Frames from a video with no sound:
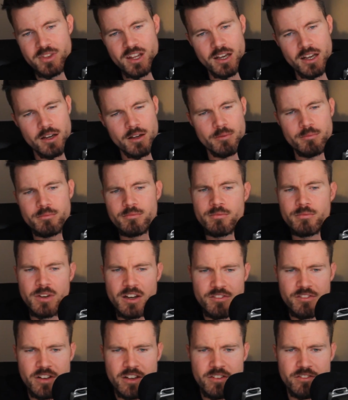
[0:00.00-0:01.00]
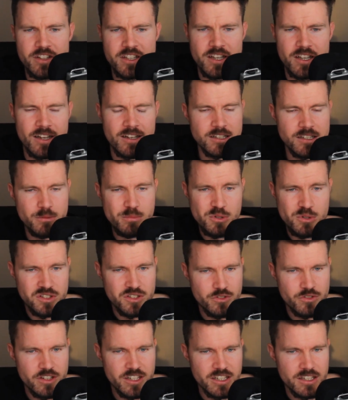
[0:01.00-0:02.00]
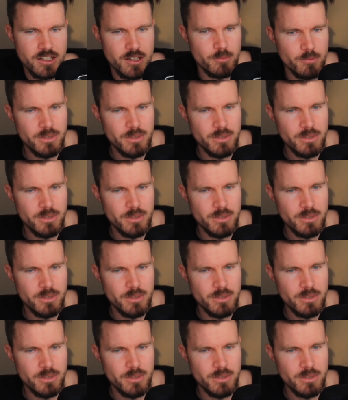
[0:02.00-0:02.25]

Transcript: I think Vitalik Buterin